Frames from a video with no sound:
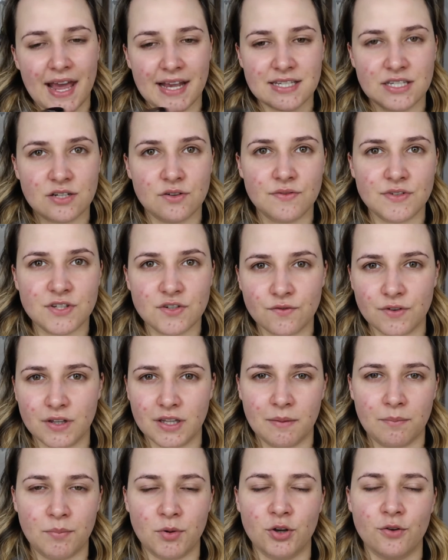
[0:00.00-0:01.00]
It still gives a
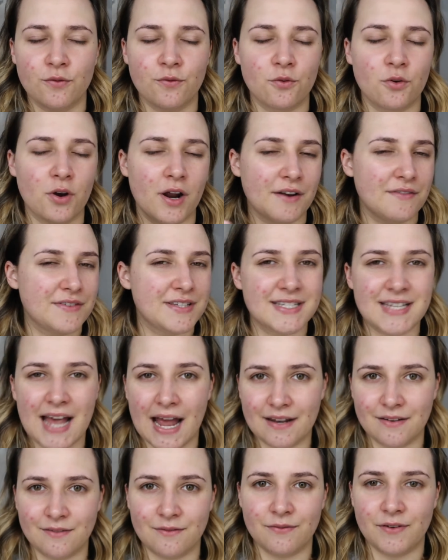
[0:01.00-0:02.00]
really beautiful kind of
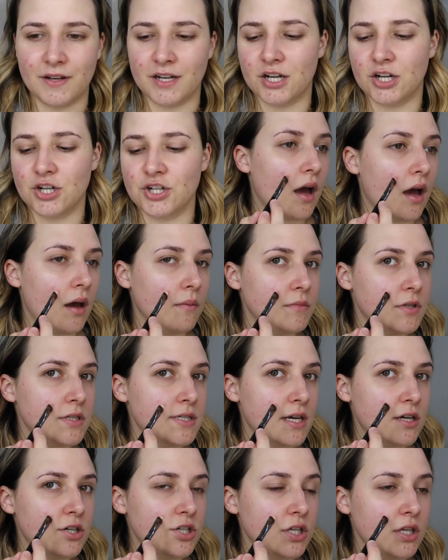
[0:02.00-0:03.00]
satin finish. I'm
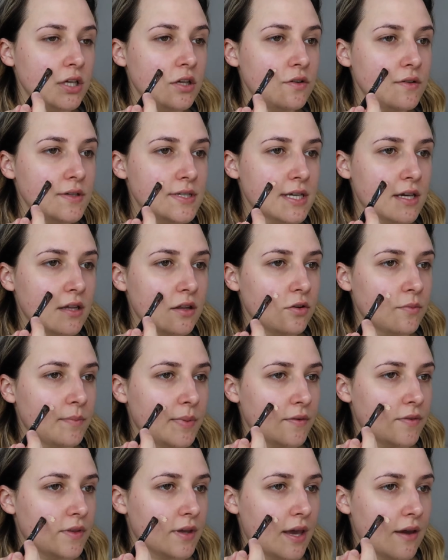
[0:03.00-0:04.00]
just actually using a little
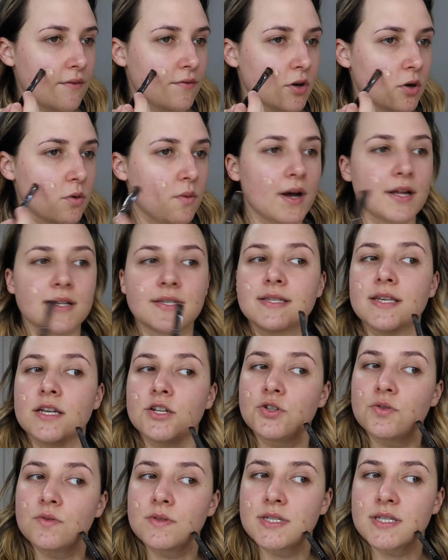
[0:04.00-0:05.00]
bit of the Kevin Aucoin
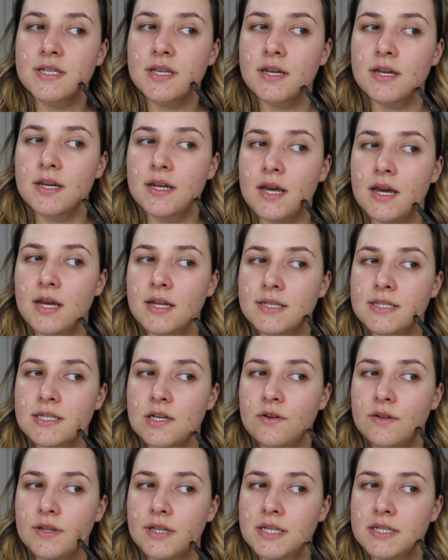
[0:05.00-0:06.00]
Central Skin
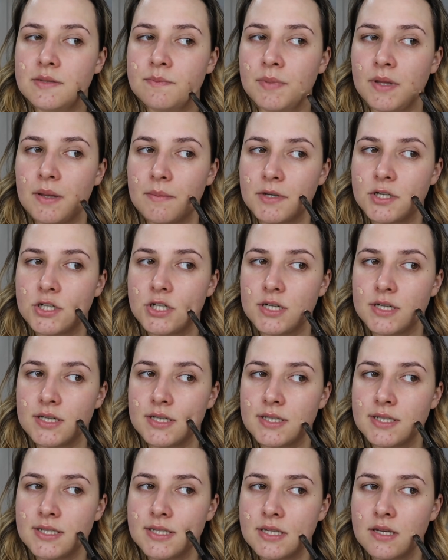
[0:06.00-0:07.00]
Enhancer on these
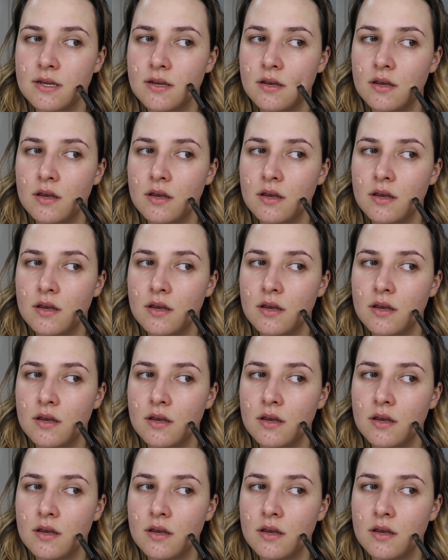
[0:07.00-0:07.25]
blemishes